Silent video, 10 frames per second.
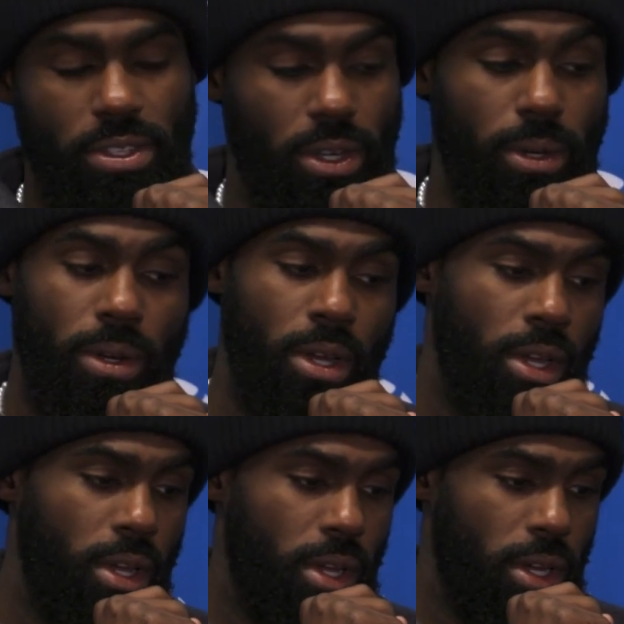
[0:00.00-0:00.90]
So
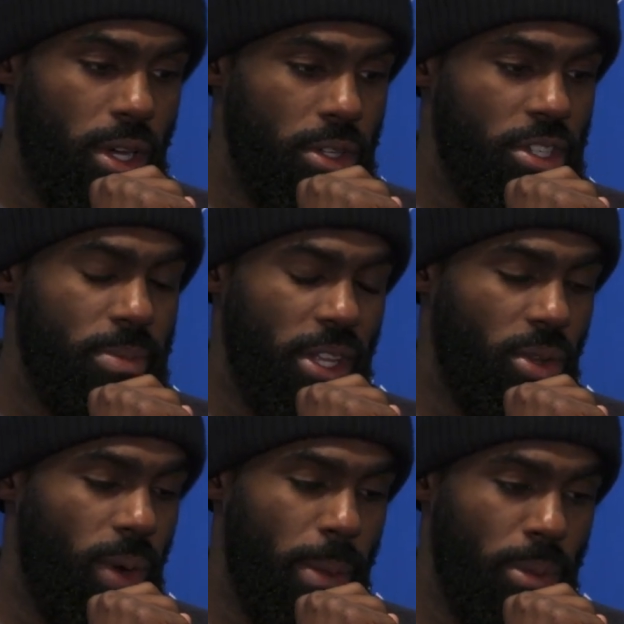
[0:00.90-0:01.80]
uh, just making
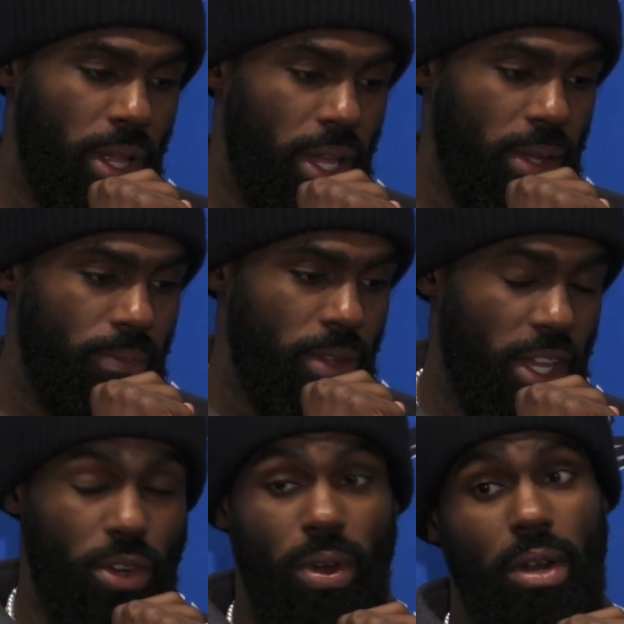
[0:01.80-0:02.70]
the right play,
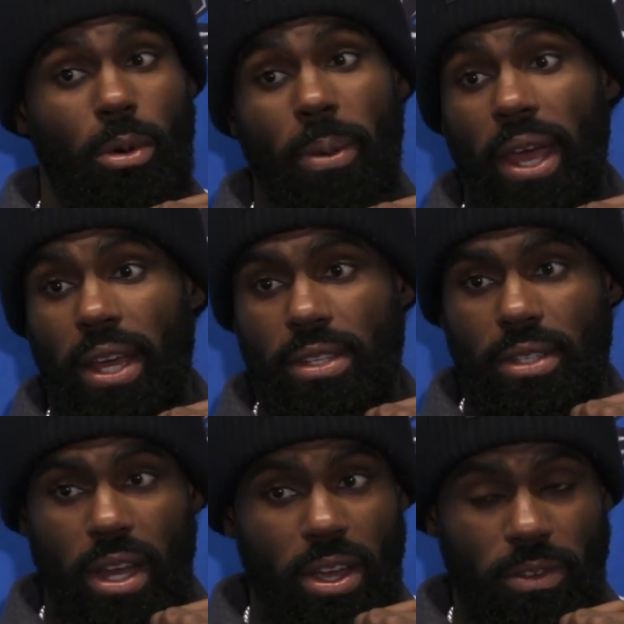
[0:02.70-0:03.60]
incredible
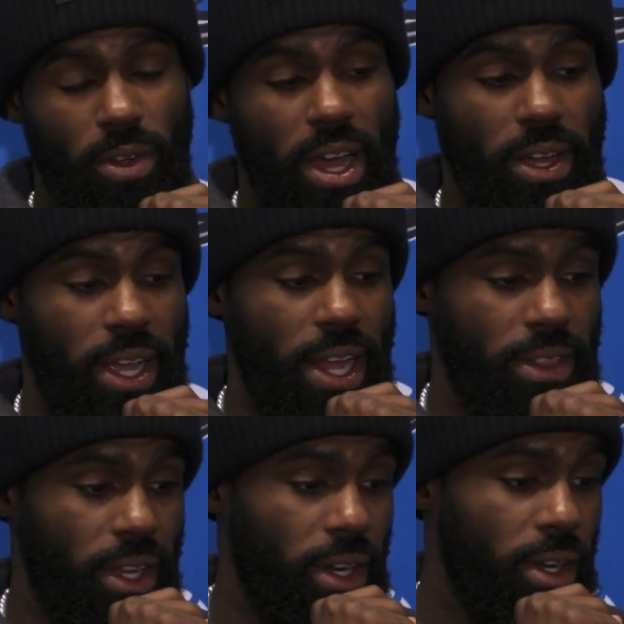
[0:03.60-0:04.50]
pass. I don't even know how it
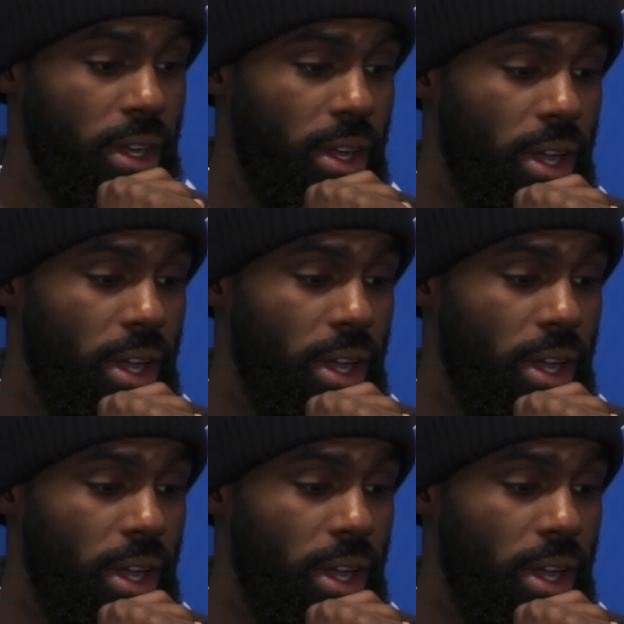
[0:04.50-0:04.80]
got there.